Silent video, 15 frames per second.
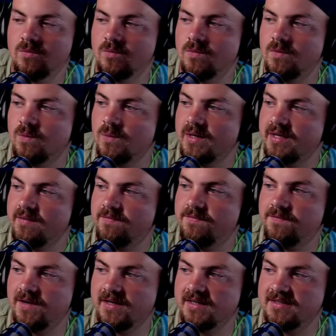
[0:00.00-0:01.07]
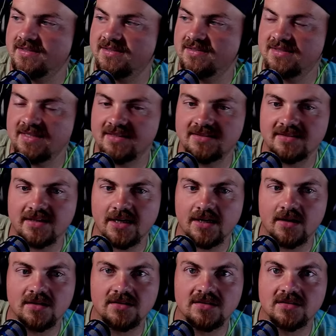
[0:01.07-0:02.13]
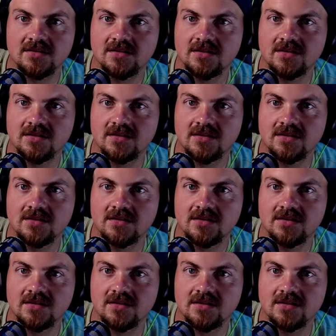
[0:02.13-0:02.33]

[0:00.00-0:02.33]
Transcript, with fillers: what, fucking six years